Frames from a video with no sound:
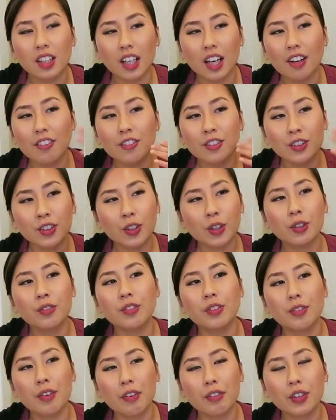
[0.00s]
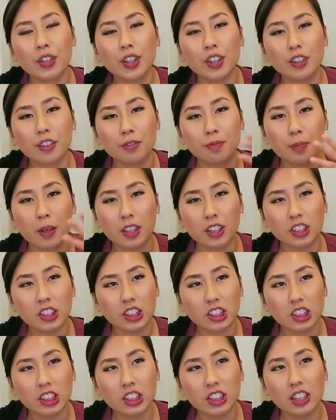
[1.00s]
I don't know if you've ever heard of
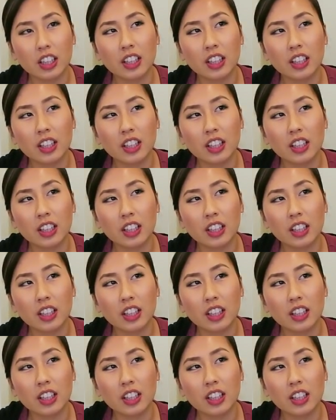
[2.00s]
Mangchi.